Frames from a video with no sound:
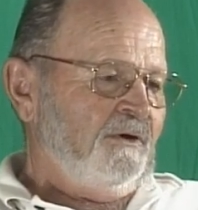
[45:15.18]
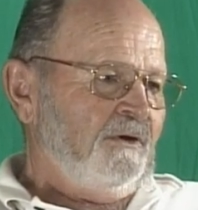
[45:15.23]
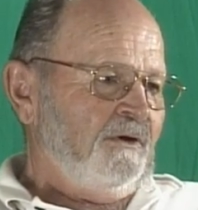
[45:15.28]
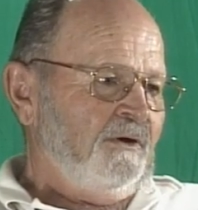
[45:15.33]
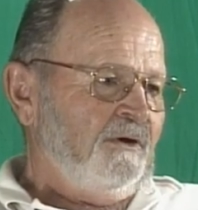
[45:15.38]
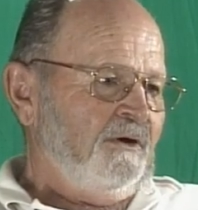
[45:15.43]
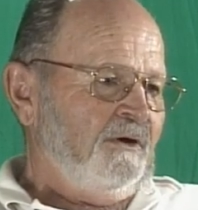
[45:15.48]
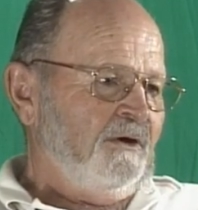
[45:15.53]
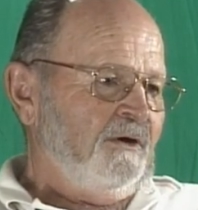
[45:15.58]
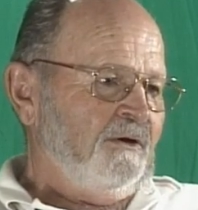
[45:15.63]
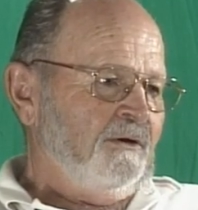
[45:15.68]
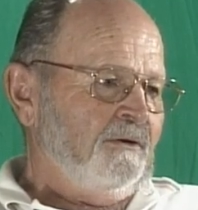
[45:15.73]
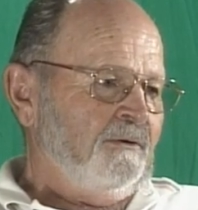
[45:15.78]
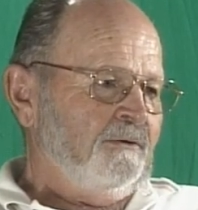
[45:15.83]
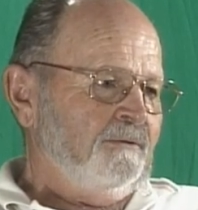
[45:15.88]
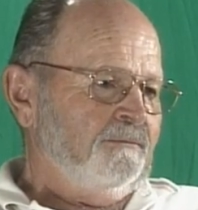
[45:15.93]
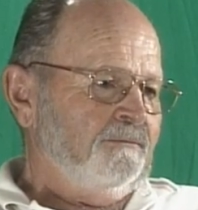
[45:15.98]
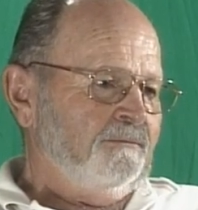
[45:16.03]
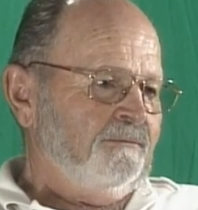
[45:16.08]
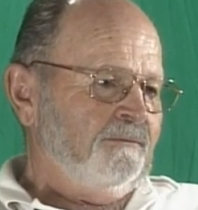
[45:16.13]

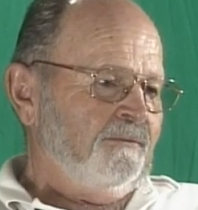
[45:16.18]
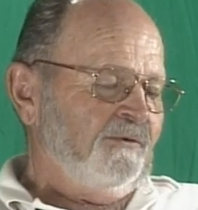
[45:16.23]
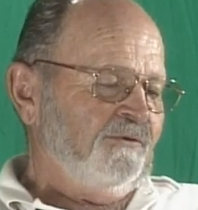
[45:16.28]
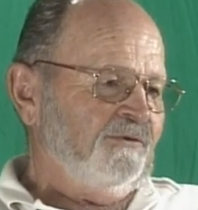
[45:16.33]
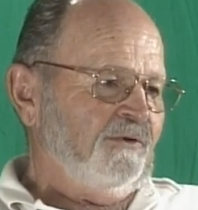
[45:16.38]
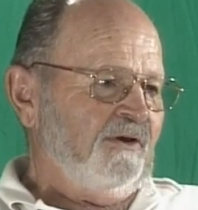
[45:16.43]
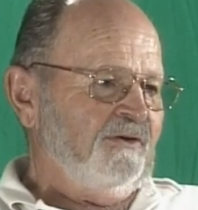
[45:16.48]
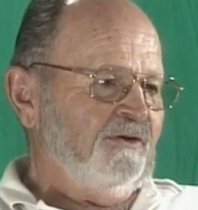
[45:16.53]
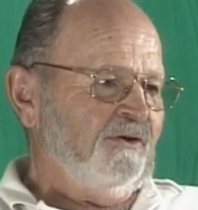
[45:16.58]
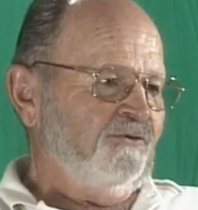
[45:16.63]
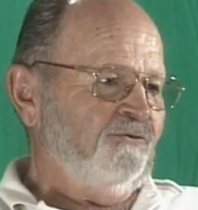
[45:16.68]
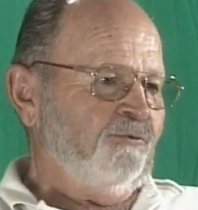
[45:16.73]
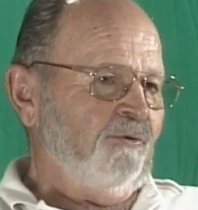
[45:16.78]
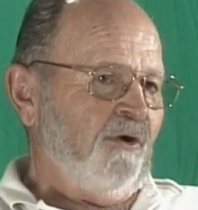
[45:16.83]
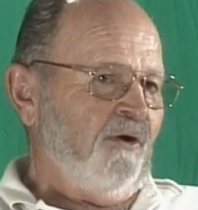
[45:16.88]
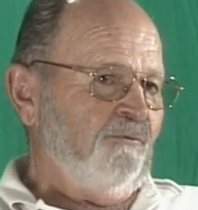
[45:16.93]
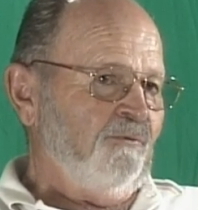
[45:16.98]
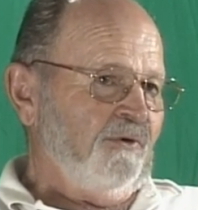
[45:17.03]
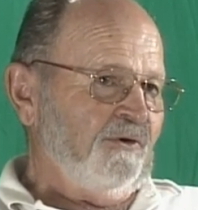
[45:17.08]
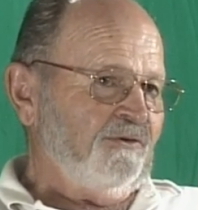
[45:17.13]
uh, so I did
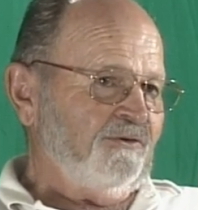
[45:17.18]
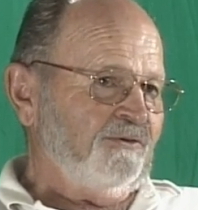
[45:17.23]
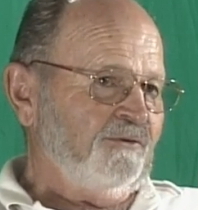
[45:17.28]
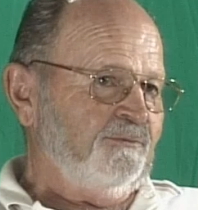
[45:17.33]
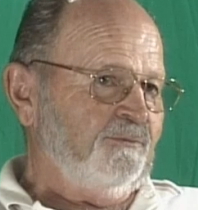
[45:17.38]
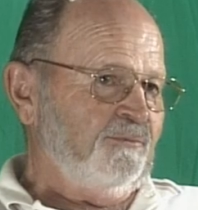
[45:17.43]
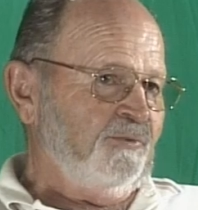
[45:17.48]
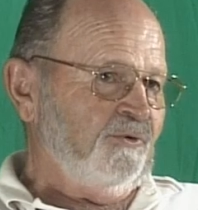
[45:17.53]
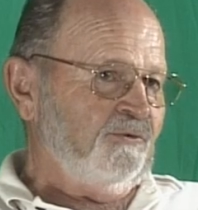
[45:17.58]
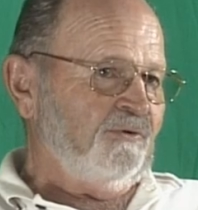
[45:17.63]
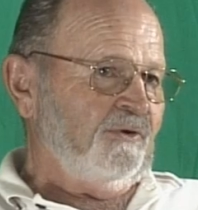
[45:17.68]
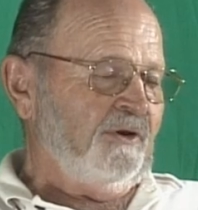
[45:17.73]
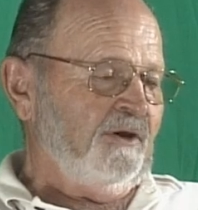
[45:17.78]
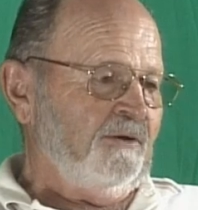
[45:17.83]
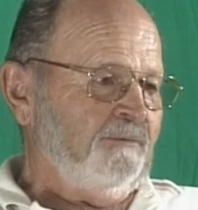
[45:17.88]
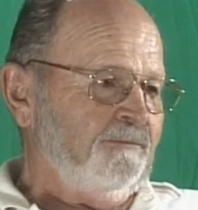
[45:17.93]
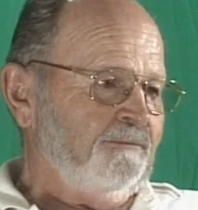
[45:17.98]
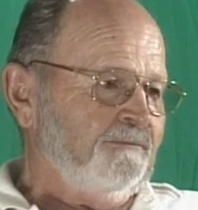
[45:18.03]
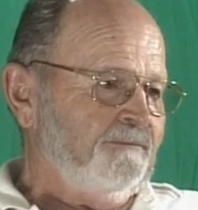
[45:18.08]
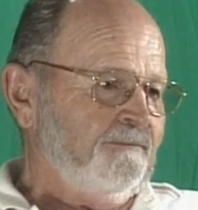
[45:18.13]
12 weeks of boot
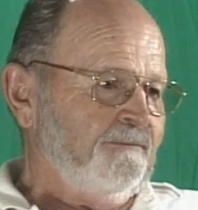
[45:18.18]
camp.